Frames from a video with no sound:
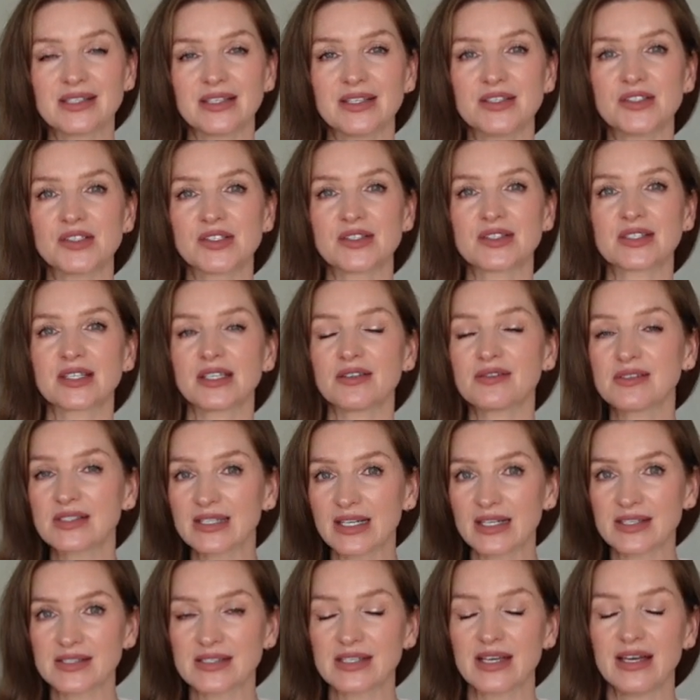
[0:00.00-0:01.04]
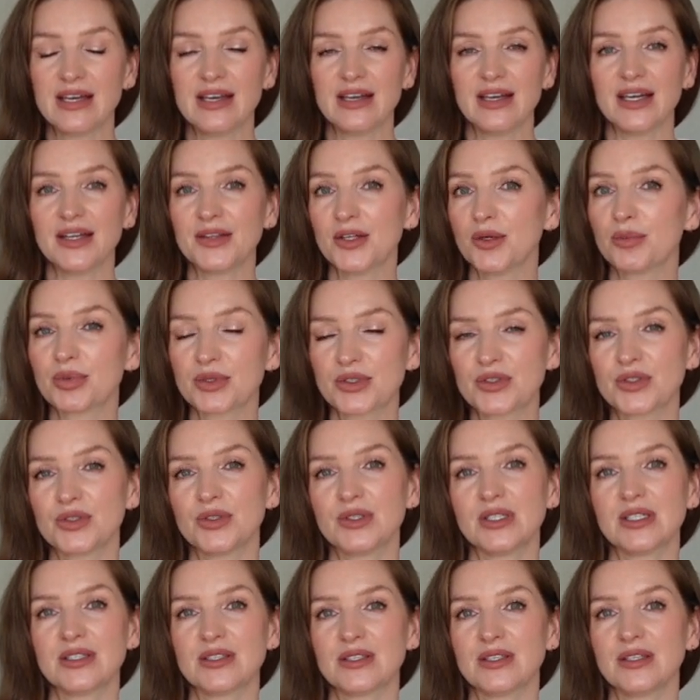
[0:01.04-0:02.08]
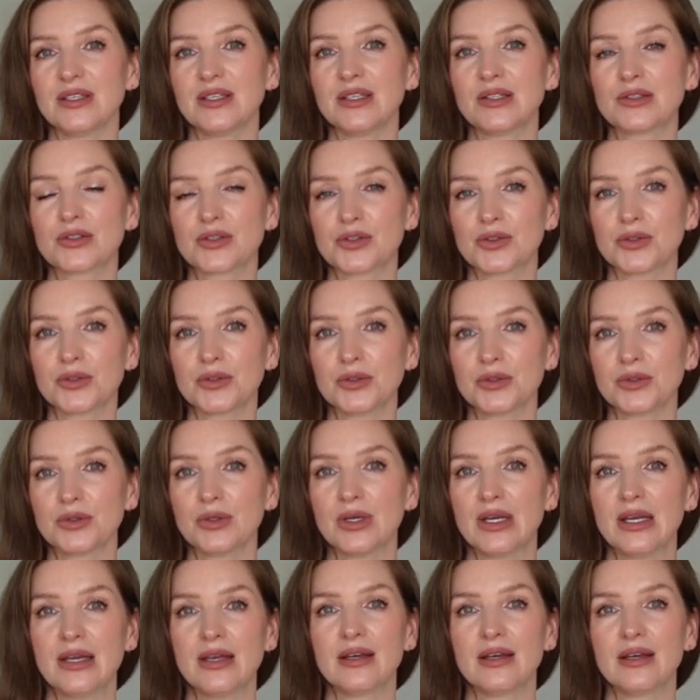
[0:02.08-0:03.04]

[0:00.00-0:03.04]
It just gives us an opportunity to